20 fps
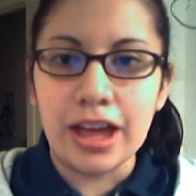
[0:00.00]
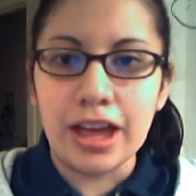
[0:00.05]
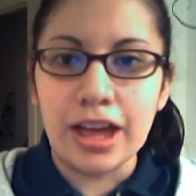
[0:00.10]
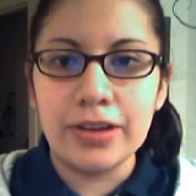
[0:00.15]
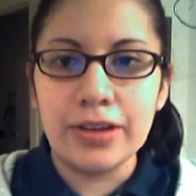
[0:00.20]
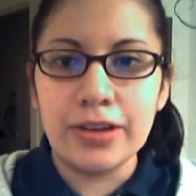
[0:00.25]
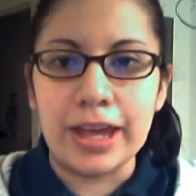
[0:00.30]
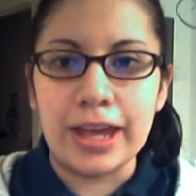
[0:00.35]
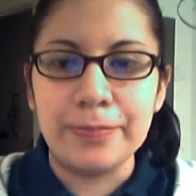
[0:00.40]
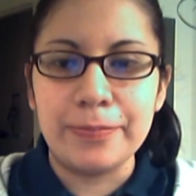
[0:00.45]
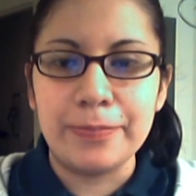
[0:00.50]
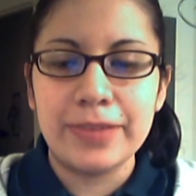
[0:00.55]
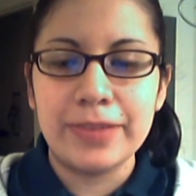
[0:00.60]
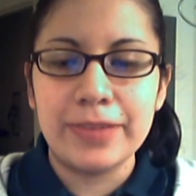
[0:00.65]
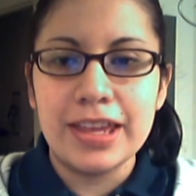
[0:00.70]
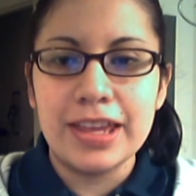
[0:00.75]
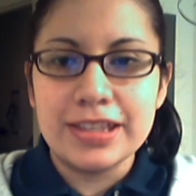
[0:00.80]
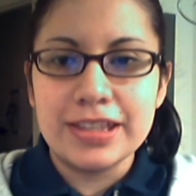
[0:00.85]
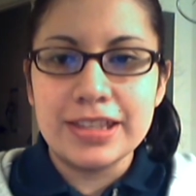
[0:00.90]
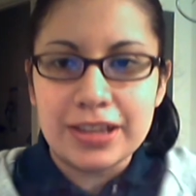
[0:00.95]
Okay,
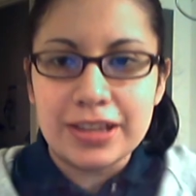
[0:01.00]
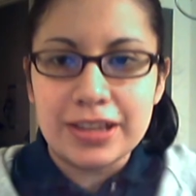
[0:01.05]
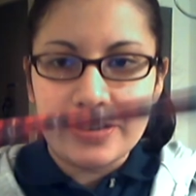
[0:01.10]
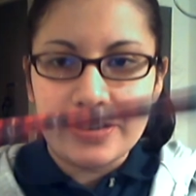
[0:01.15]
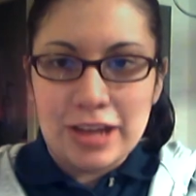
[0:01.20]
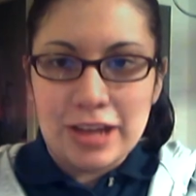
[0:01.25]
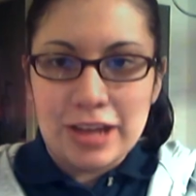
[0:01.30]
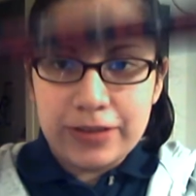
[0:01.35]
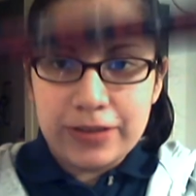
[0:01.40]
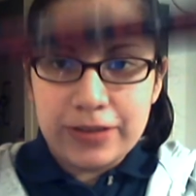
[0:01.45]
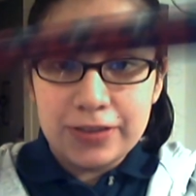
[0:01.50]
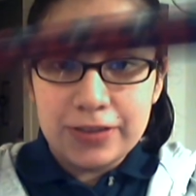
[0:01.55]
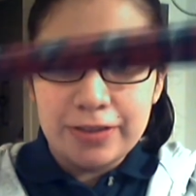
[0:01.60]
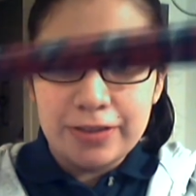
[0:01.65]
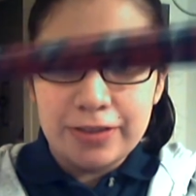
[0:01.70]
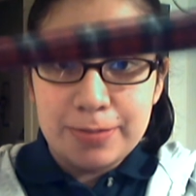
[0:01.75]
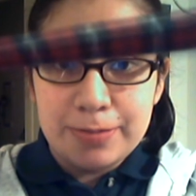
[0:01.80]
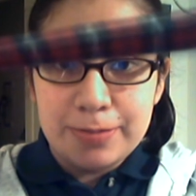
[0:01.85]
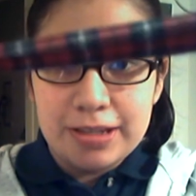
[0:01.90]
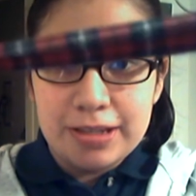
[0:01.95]
so now it's
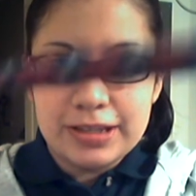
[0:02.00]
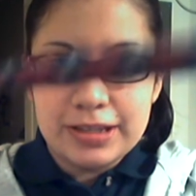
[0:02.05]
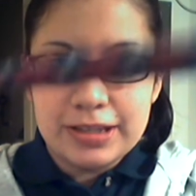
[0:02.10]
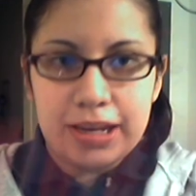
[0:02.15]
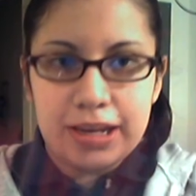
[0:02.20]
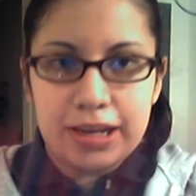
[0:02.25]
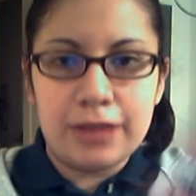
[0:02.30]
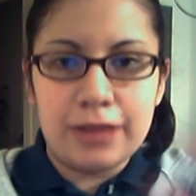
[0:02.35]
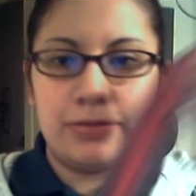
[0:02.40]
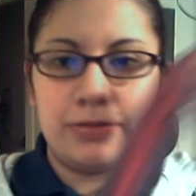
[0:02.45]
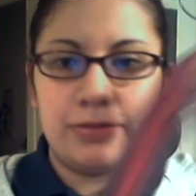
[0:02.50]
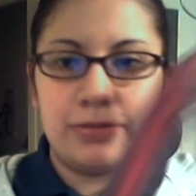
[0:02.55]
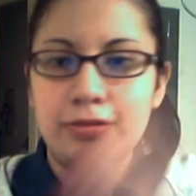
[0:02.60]
flipped inside out.